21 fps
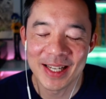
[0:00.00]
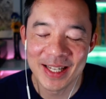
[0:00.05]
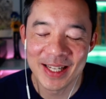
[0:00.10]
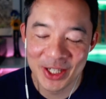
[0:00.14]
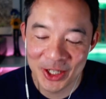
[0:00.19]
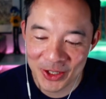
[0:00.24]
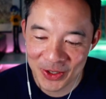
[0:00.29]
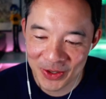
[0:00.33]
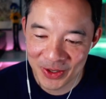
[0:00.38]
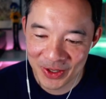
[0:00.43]

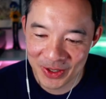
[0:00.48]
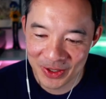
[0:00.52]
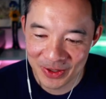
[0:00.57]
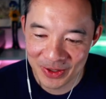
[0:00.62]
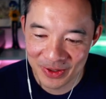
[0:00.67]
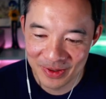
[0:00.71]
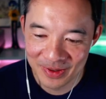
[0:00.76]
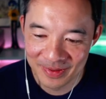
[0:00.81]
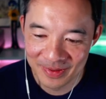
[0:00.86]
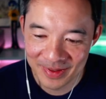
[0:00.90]
It's
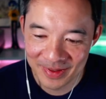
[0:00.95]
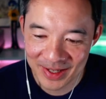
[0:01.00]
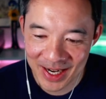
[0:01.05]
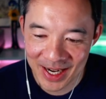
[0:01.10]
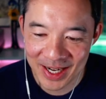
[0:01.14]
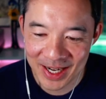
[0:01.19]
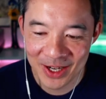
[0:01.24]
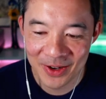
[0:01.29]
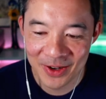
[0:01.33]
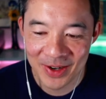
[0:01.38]
true.
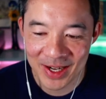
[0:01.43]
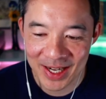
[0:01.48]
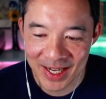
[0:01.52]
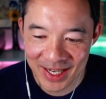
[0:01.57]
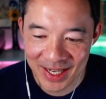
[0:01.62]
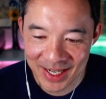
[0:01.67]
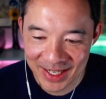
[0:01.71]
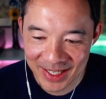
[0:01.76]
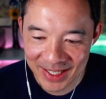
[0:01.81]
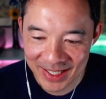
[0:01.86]
I agree.